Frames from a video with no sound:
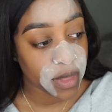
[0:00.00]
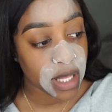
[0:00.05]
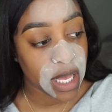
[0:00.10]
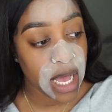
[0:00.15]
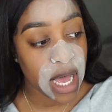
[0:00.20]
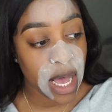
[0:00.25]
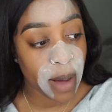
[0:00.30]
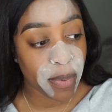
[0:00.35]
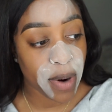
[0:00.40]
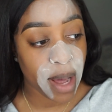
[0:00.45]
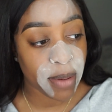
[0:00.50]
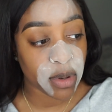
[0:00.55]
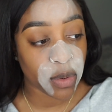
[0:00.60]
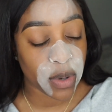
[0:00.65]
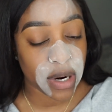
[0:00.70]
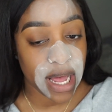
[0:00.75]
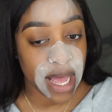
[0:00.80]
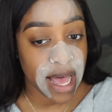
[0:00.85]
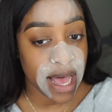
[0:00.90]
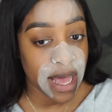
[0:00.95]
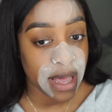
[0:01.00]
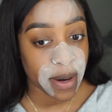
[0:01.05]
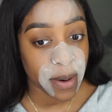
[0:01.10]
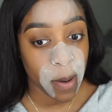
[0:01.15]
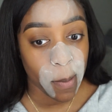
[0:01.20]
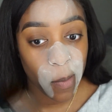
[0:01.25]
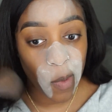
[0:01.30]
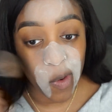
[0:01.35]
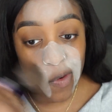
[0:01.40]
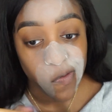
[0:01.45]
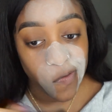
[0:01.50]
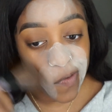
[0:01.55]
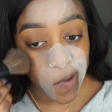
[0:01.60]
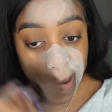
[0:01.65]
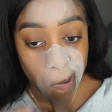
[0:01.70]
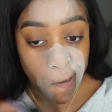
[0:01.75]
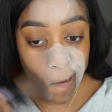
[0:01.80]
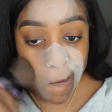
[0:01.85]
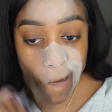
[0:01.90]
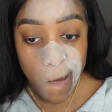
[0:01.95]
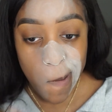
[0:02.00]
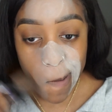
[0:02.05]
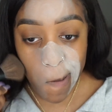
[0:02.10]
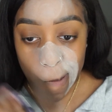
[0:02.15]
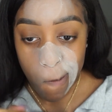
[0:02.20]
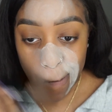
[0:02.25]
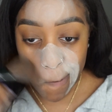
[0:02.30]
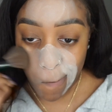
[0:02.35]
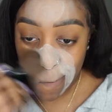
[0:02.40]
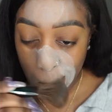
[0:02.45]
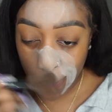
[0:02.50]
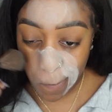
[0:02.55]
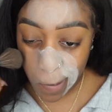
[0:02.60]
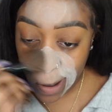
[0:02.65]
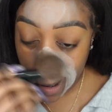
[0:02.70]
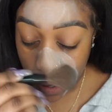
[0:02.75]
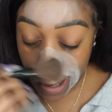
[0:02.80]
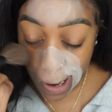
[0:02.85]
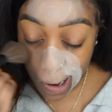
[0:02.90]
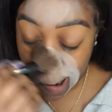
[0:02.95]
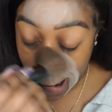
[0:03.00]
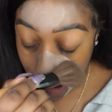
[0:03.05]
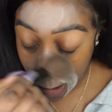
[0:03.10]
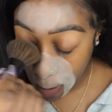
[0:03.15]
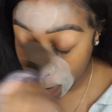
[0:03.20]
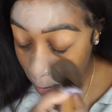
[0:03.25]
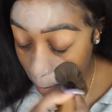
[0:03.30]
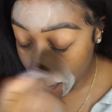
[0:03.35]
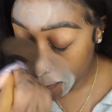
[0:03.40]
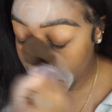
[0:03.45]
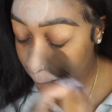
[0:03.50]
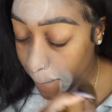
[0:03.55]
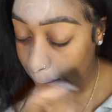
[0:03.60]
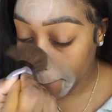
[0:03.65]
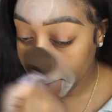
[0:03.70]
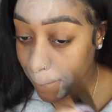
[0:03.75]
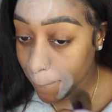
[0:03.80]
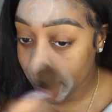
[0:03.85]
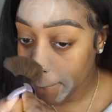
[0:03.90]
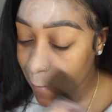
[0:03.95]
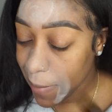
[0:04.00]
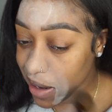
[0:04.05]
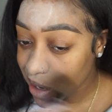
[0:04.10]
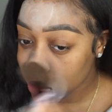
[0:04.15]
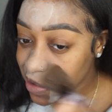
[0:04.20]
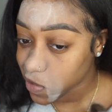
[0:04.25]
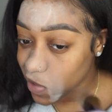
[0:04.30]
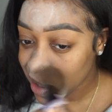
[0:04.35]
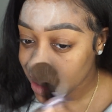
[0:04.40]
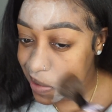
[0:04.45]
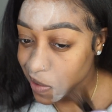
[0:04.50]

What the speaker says: I probably would have had more fun, but it is what it